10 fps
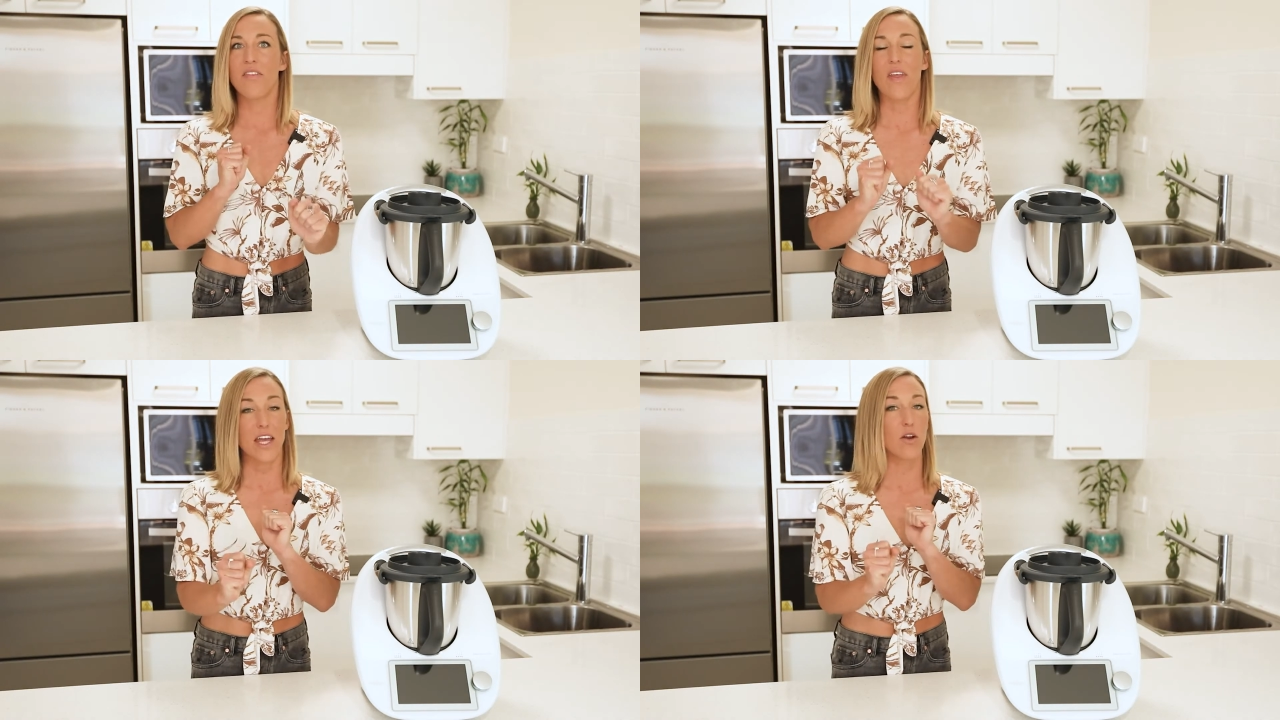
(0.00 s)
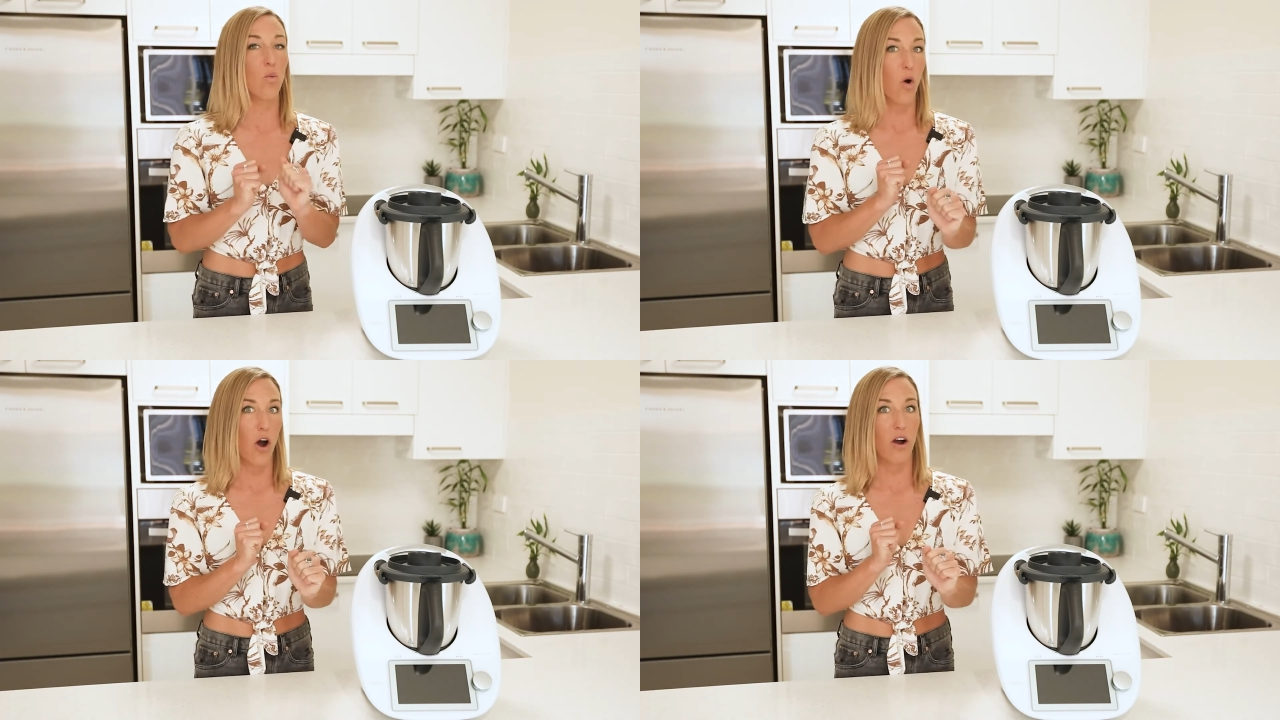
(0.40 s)
they
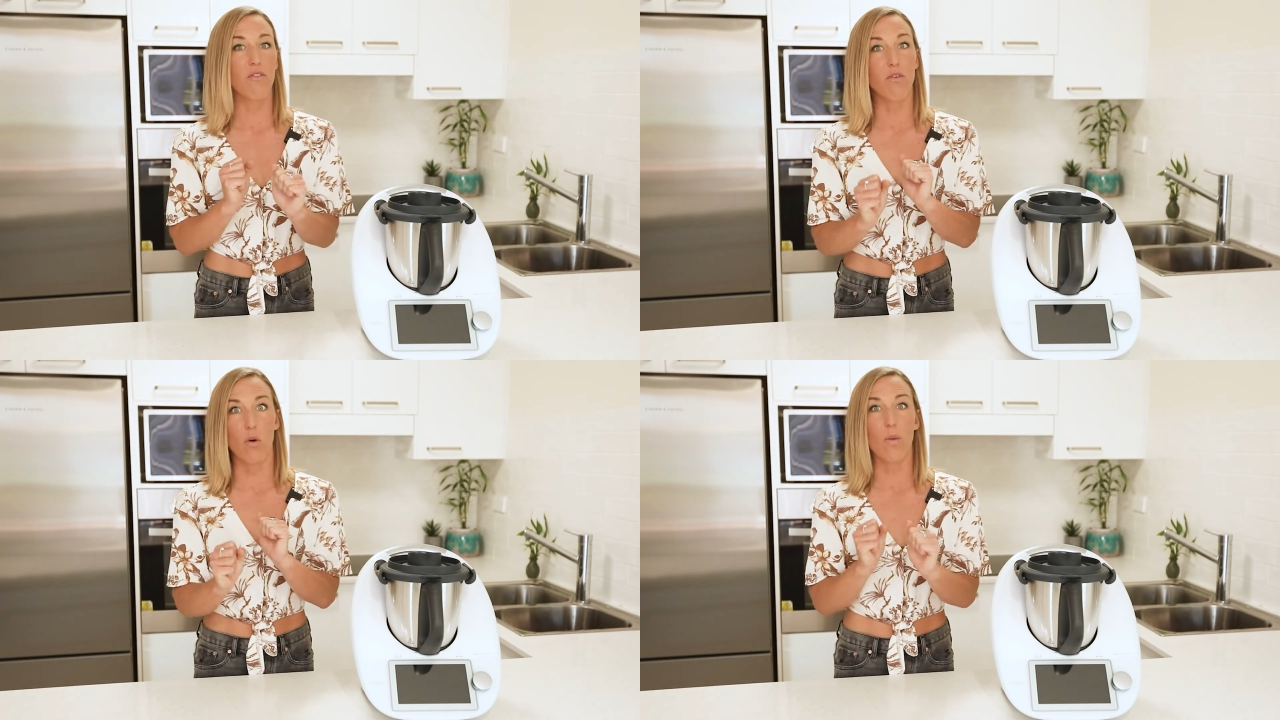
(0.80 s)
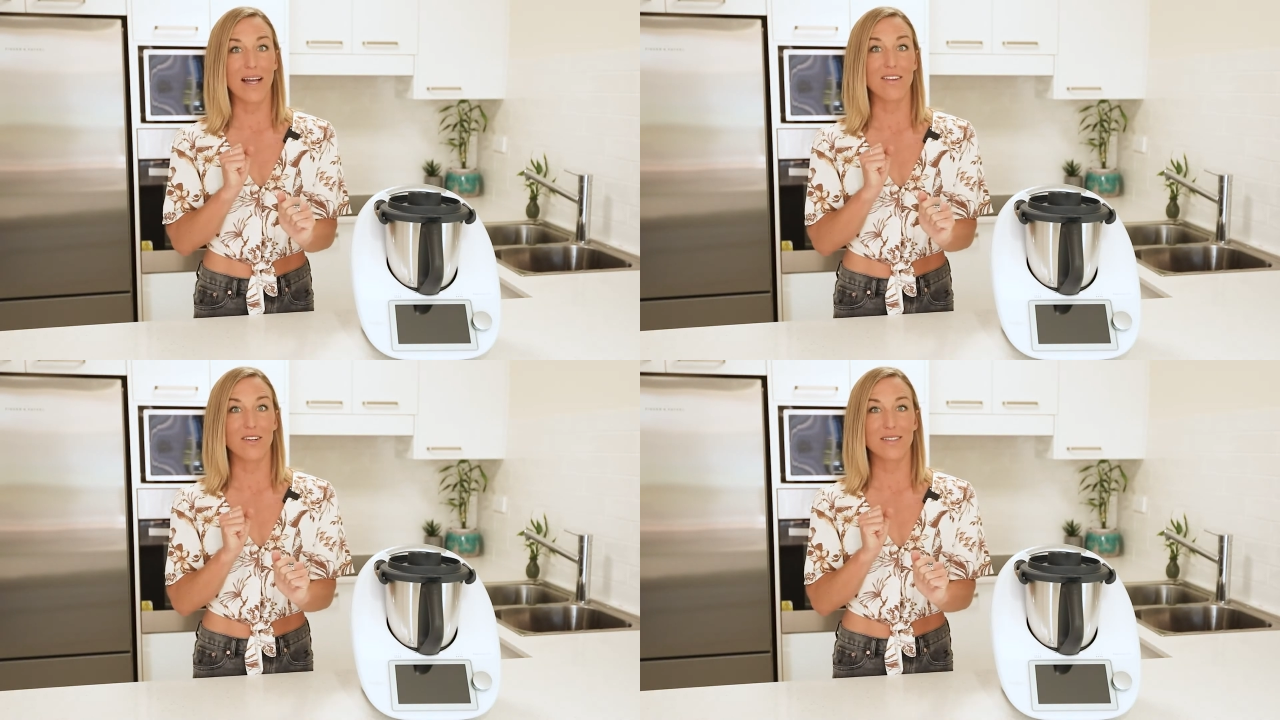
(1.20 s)
can work for
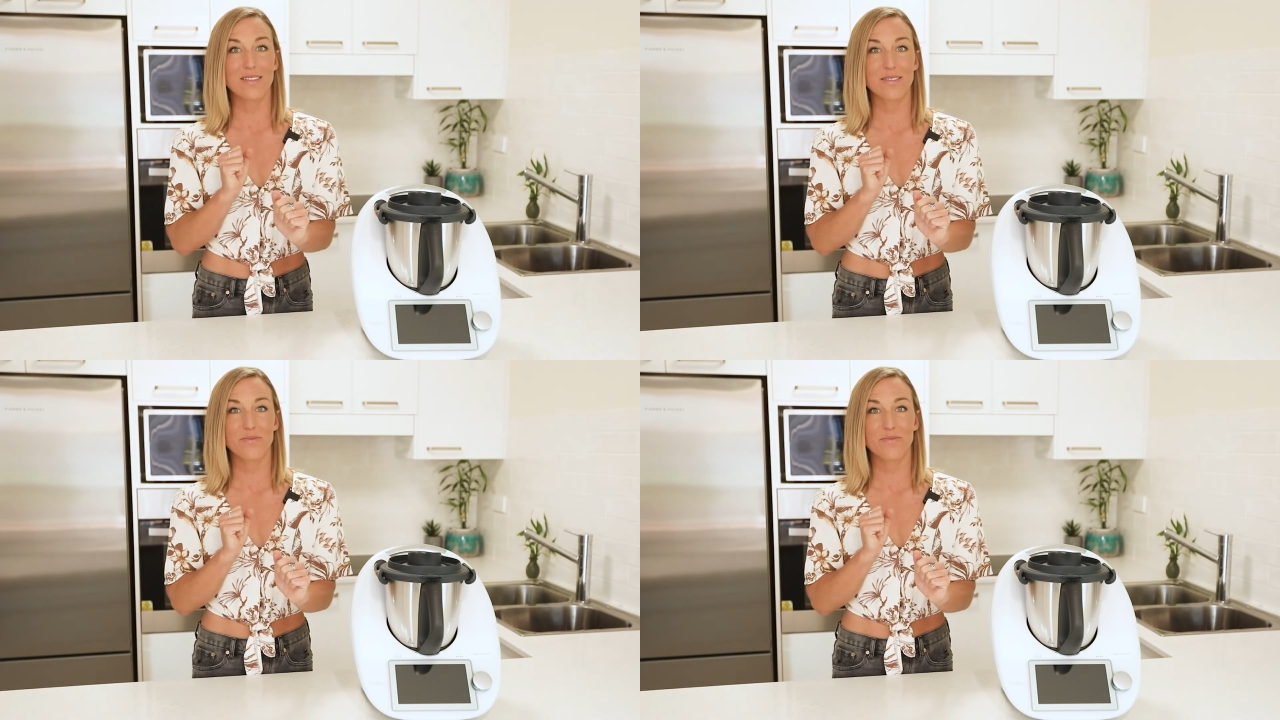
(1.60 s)
weight loss.